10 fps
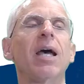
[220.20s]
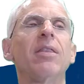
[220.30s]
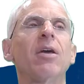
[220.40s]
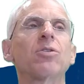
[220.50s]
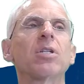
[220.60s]

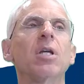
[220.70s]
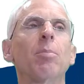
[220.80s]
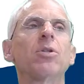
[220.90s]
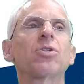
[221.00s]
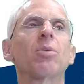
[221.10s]
and those
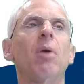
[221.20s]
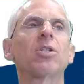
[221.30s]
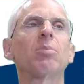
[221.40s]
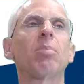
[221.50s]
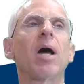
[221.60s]
inputs are
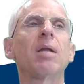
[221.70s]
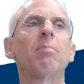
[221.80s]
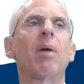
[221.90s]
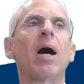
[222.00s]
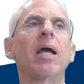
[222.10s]

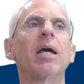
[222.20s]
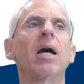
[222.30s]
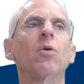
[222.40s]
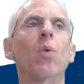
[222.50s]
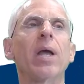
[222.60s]
multiplied by
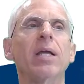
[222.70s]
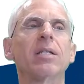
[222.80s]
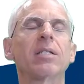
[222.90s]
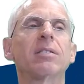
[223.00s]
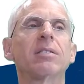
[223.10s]
a
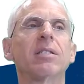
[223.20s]
weight,